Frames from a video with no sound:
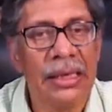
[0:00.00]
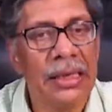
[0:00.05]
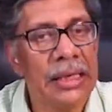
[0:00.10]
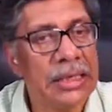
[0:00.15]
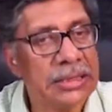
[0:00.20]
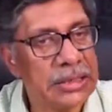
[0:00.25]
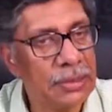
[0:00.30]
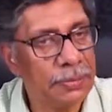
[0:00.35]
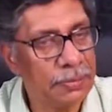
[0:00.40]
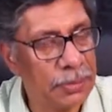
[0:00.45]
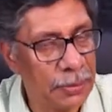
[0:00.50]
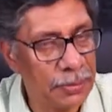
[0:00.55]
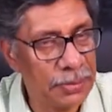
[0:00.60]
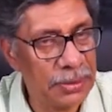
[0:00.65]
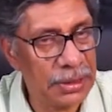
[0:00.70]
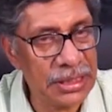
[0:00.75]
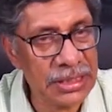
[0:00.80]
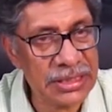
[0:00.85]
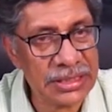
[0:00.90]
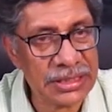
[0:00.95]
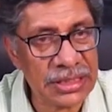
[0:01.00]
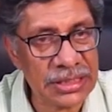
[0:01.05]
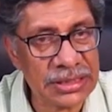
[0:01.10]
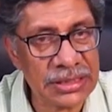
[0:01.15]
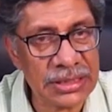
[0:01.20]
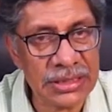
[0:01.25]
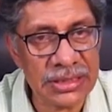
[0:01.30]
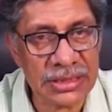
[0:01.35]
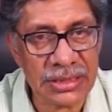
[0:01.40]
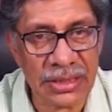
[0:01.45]
It's a popular hill
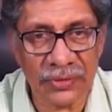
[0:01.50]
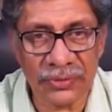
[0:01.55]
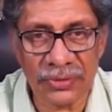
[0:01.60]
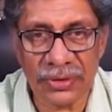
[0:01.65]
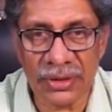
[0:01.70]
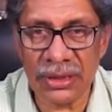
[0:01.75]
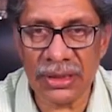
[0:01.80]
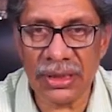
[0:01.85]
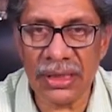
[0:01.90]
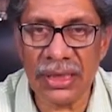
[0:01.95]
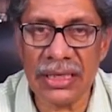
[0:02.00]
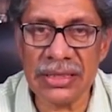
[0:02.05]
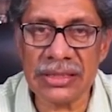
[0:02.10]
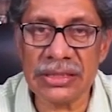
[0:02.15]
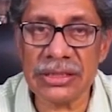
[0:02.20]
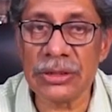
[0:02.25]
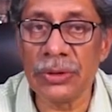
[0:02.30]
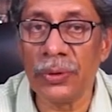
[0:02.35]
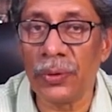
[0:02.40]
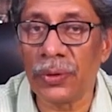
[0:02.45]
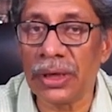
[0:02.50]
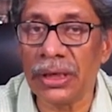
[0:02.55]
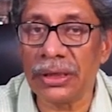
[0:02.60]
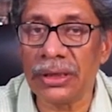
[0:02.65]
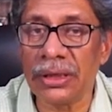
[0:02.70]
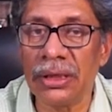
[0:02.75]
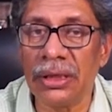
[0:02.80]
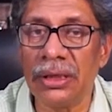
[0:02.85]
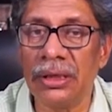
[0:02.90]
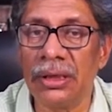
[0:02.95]
station in South India and is
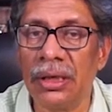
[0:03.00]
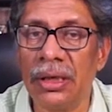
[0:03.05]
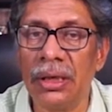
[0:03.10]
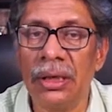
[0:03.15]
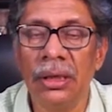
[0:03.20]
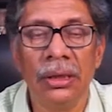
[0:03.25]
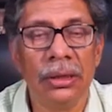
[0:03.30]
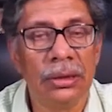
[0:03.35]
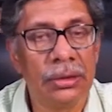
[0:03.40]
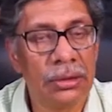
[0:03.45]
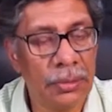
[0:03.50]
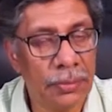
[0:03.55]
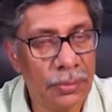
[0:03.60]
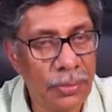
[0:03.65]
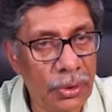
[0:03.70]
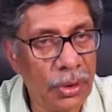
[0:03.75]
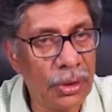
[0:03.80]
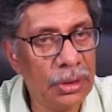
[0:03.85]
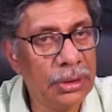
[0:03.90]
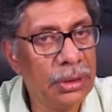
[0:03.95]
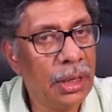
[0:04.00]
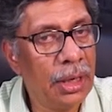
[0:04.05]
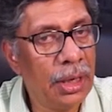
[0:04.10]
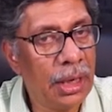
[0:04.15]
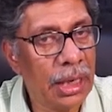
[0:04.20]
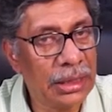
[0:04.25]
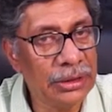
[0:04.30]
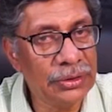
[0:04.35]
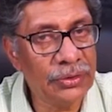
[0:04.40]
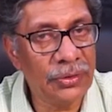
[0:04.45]
located in the broad
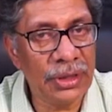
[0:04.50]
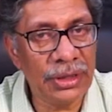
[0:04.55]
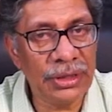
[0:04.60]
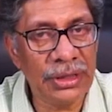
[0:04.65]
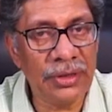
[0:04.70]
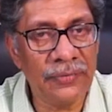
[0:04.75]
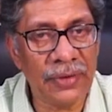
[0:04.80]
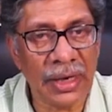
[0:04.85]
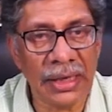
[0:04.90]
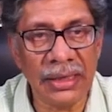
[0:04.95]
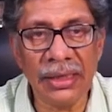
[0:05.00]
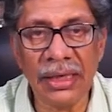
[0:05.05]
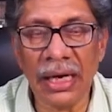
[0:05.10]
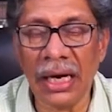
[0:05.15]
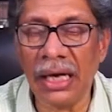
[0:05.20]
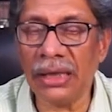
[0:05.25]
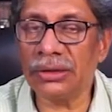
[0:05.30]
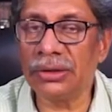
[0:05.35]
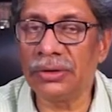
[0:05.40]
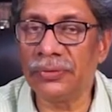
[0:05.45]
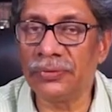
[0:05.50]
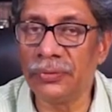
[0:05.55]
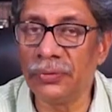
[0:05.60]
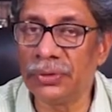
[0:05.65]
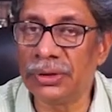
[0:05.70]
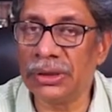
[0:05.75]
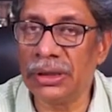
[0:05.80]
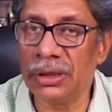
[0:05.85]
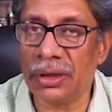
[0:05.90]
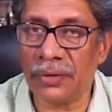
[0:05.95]
undulating valley at the
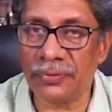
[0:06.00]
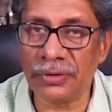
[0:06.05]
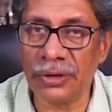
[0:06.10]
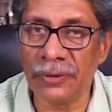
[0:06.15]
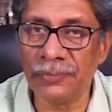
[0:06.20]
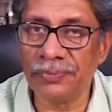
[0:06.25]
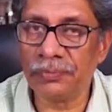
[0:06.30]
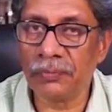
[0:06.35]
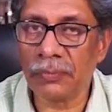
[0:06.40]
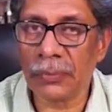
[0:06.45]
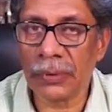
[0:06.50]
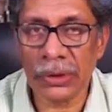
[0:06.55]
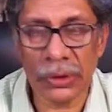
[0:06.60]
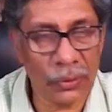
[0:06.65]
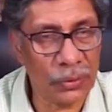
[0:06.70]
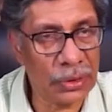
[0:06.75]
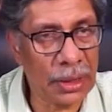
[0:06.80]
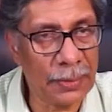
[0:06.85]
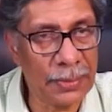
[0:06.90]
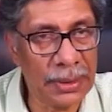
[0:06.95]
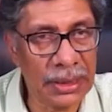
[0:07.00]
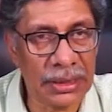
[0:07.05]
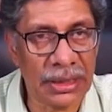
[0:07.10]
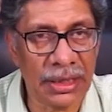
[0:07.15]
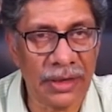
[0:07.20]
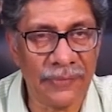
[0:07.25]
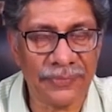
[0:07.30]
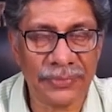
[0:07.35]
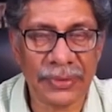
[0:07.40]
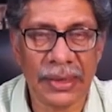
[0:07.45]
foothill of the Doda
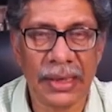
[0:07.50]
Beta.